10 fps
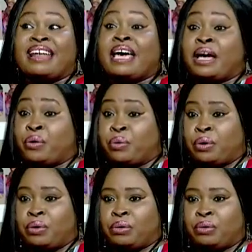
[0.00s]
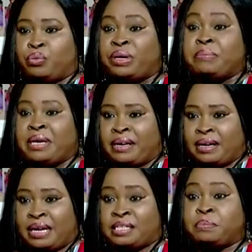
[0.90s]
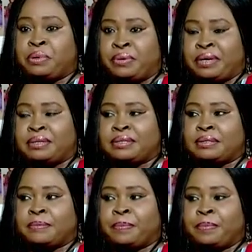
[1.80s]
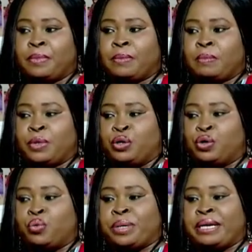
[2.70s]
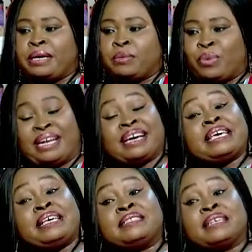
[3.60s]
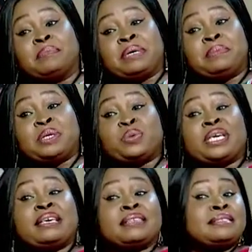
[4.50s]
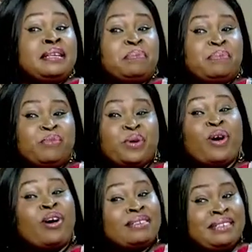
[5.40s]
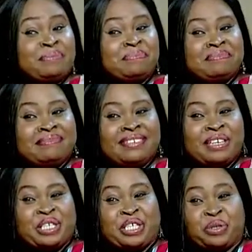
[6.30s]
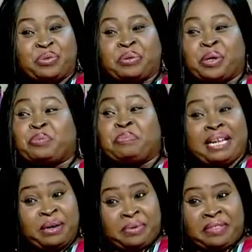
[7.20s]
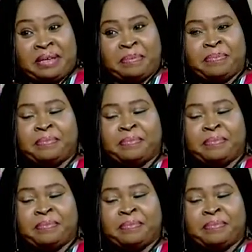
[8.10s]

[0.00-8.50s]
error we make as parents. You know, when our kids are babies, we kiss them, we hug them. You know, we want to play with them.